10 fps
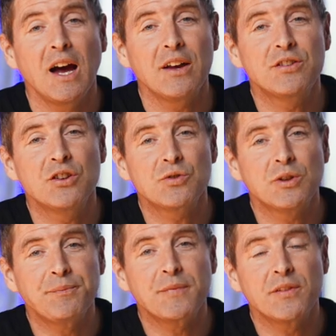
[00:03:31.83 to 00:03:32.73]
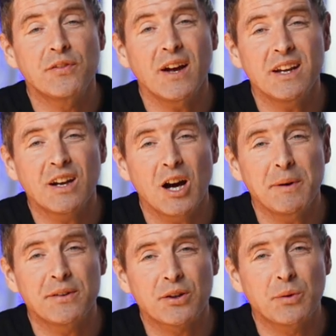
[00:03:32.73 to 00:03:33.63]
As usual, if you have any
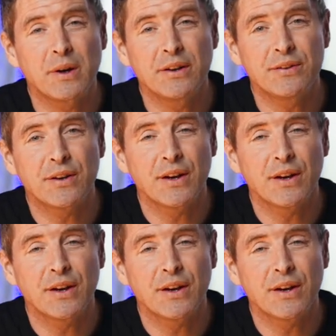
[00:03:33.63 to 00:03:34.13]
comments or queries,